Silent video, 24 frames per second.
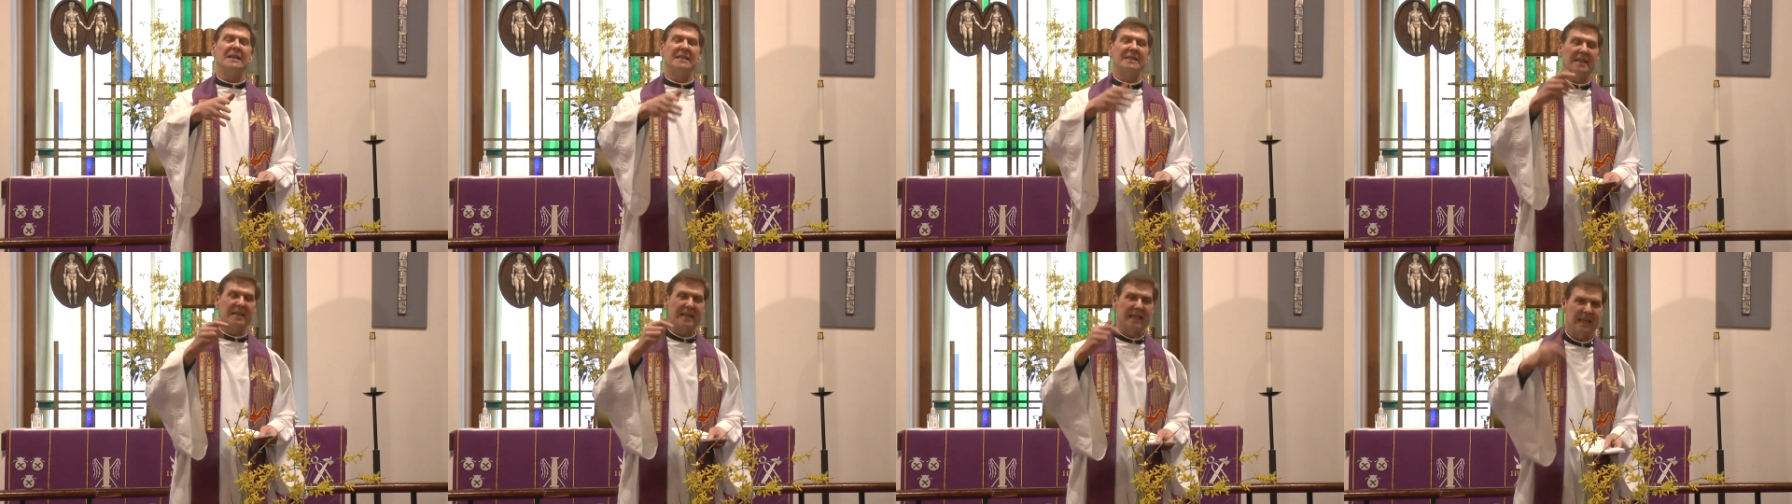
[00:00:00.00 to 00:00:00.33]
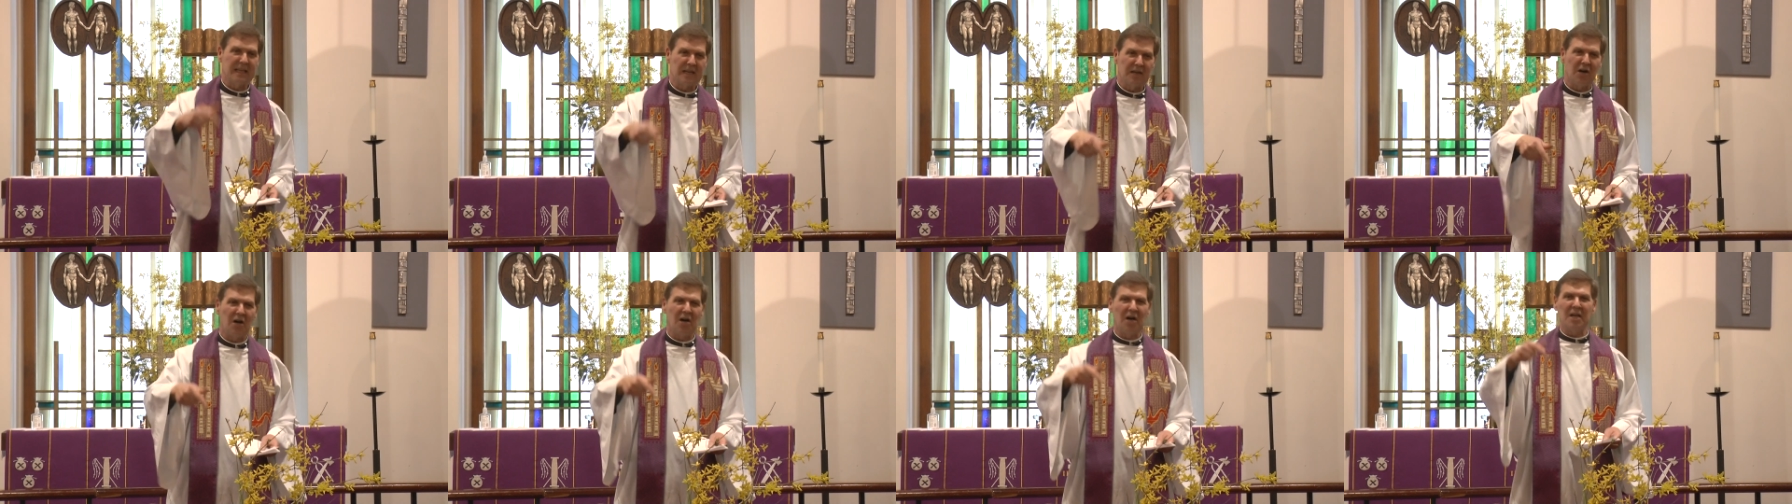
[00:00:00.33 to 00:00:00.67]
to
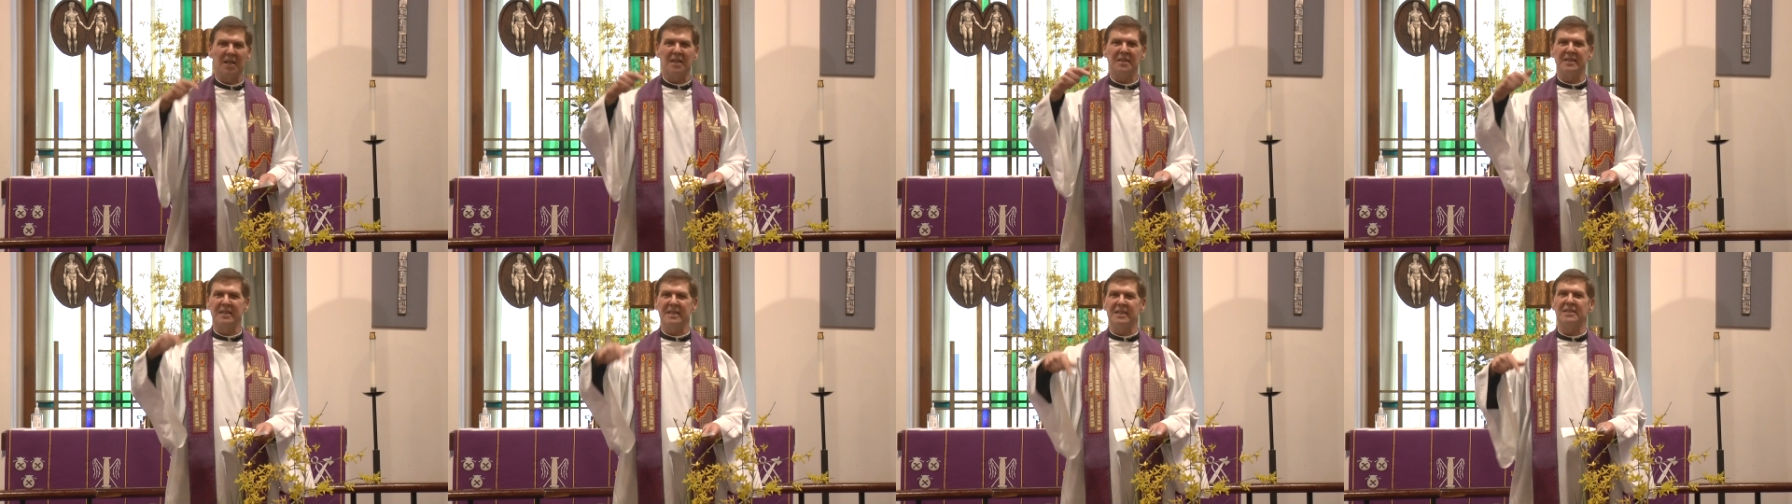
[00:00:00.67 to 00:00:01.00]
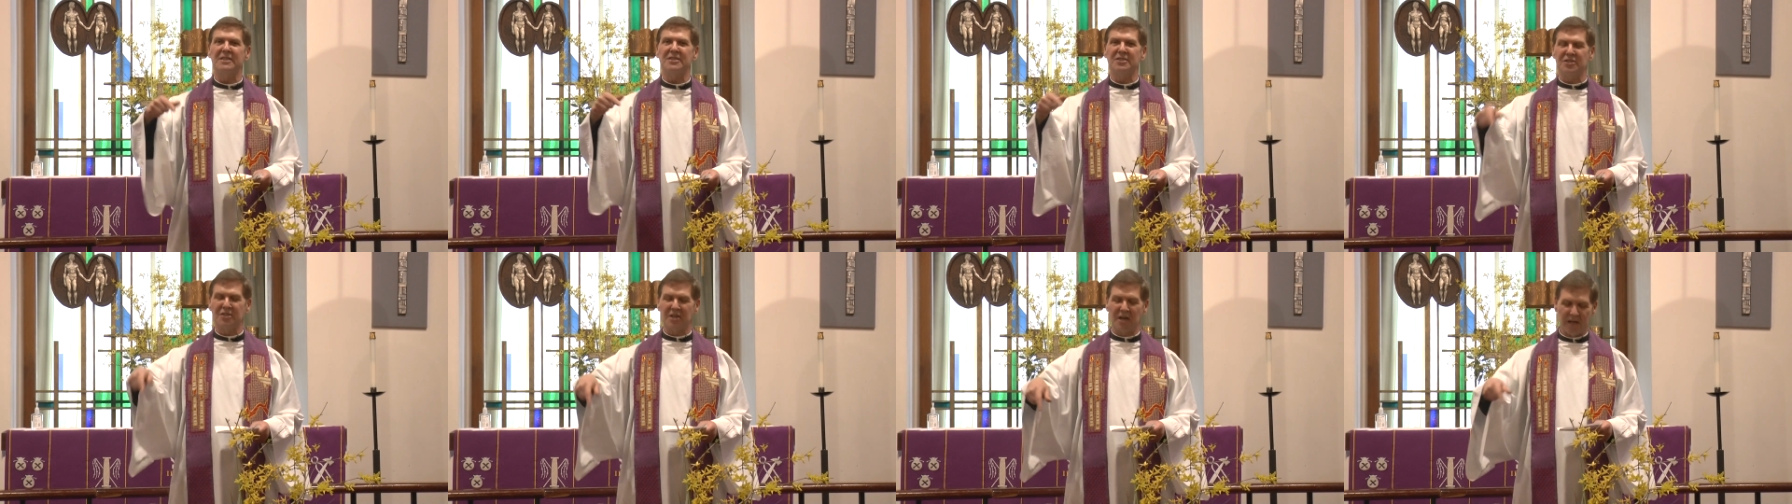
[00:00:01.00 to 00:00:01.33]
get all
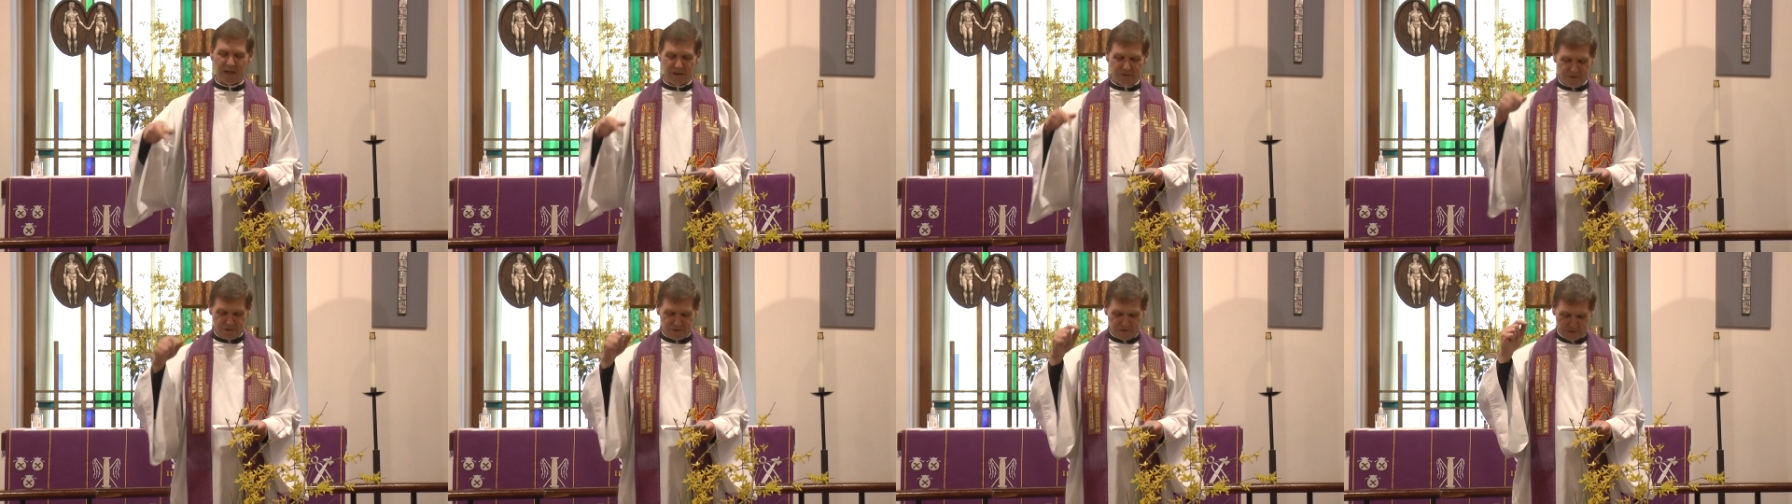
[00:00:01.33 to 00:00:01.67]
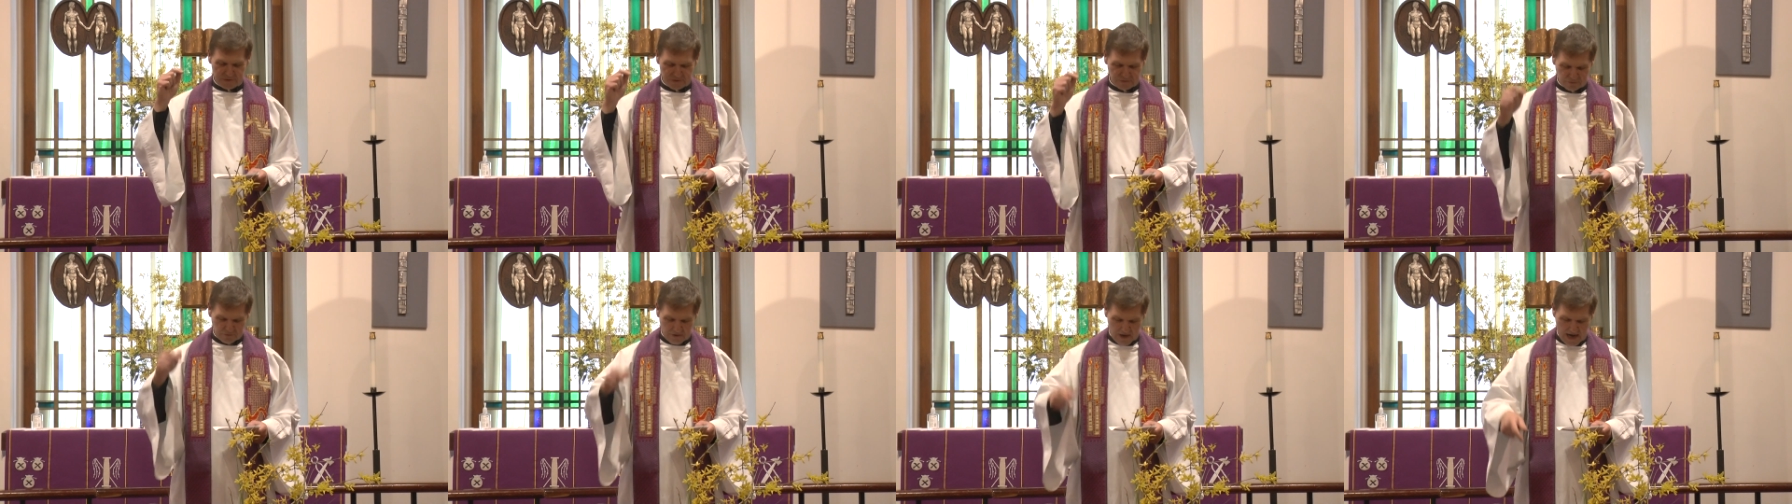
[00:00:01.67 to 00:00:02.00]
these
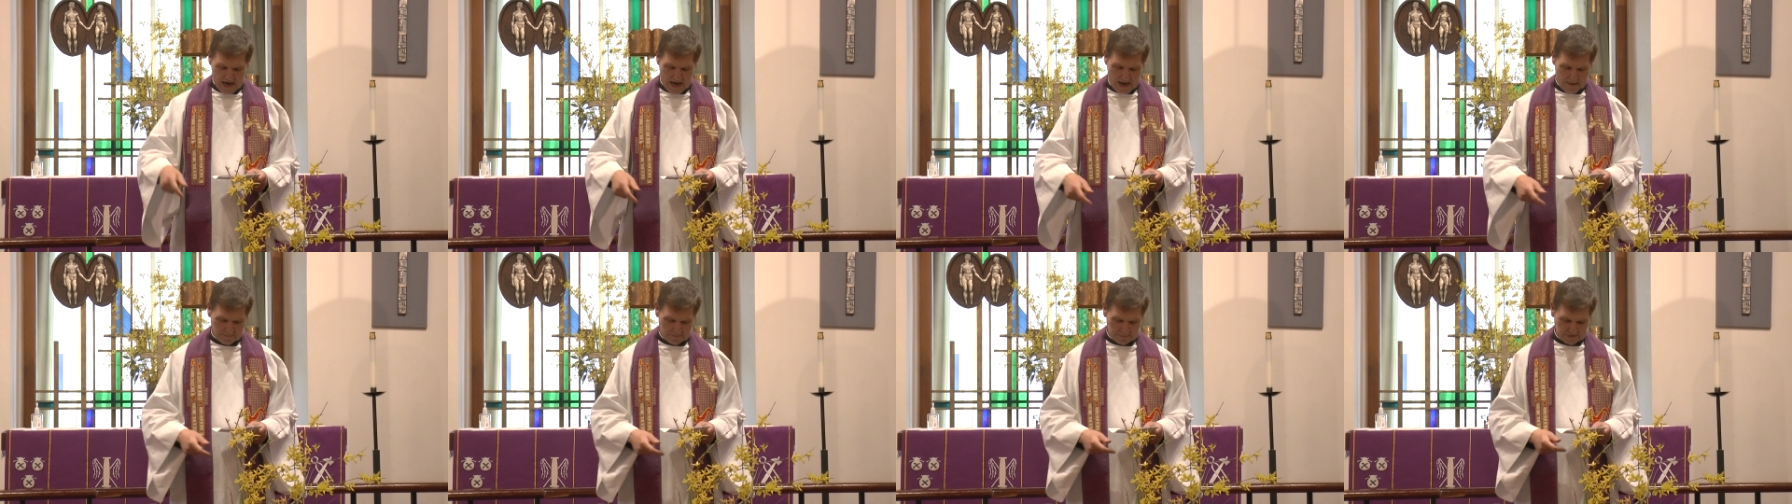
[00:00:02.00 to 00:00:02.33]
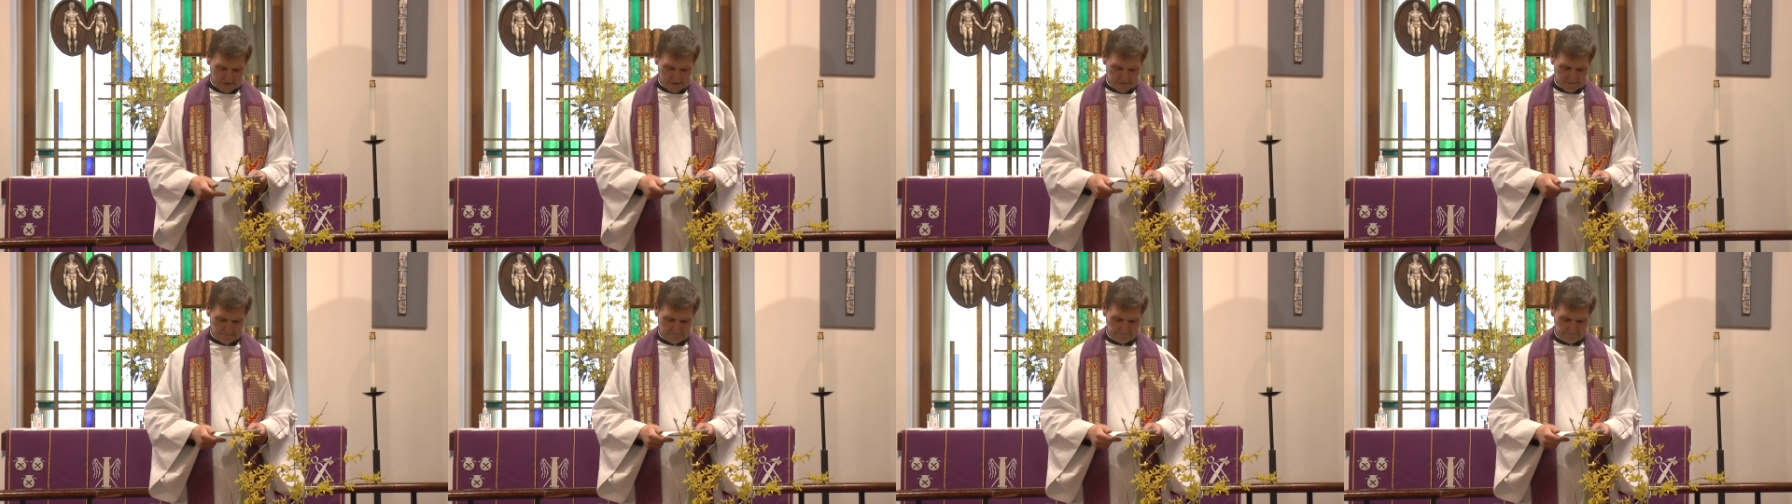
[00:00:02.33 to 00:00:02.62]
charges dropped.